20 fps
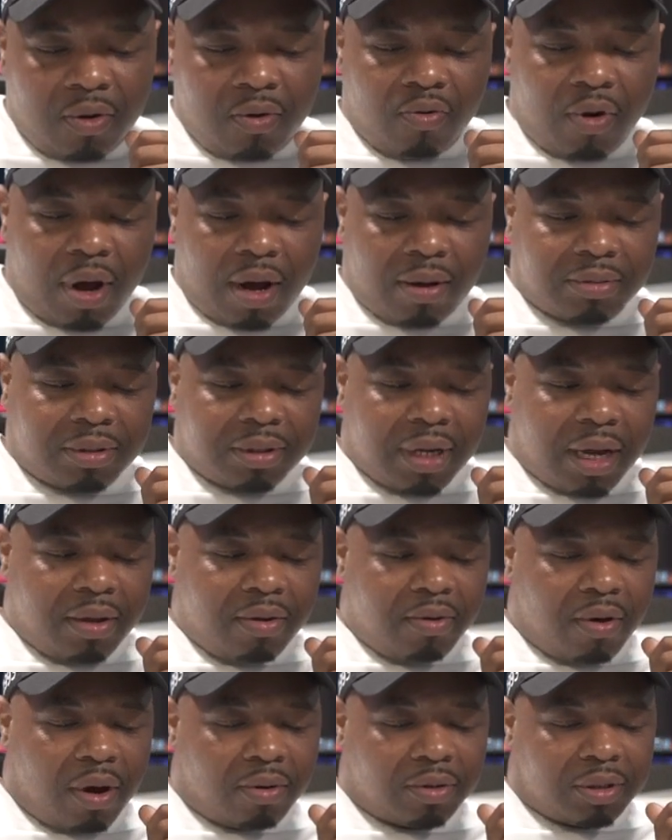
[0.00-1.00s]
know what I'm saying,
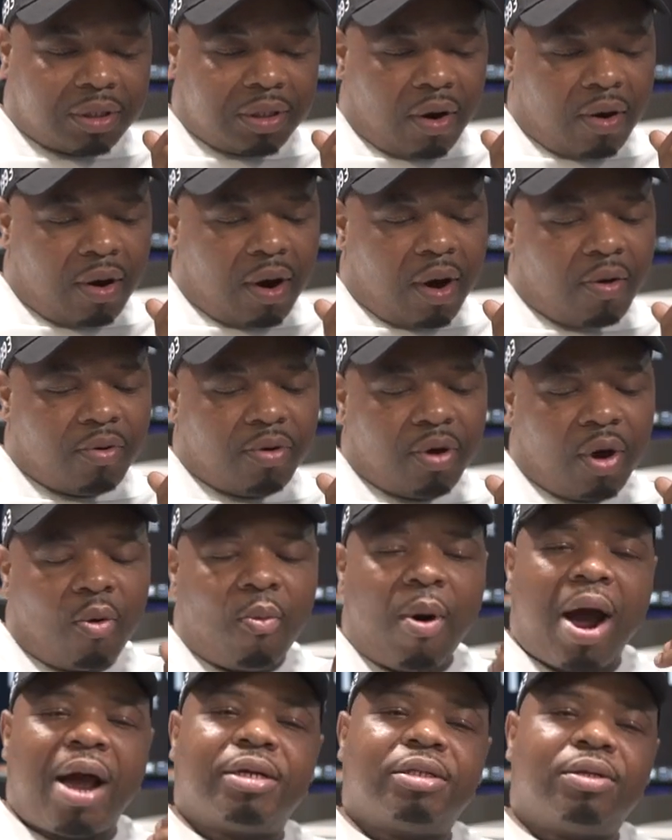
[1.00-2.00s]
you're going to start off, you're going
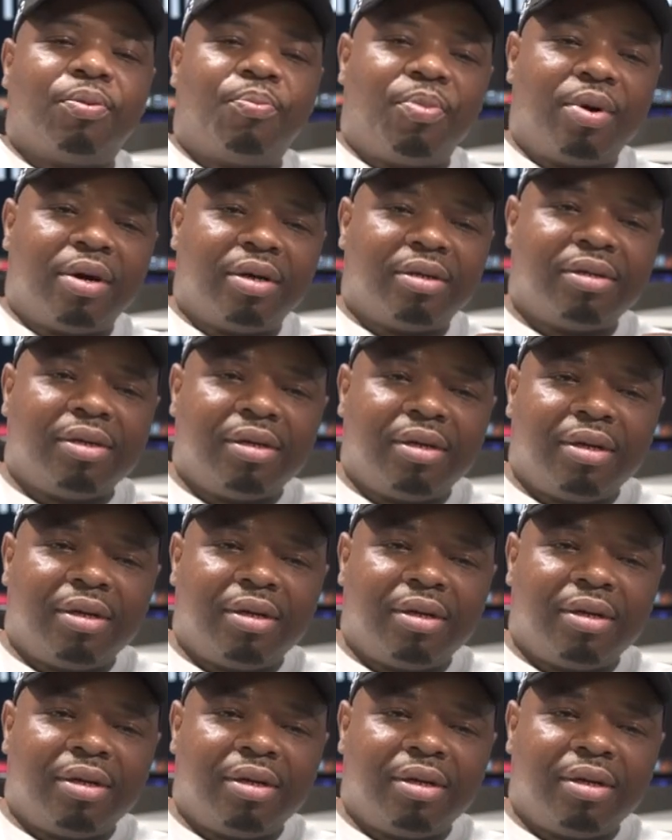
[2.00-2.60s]
to watch the bus.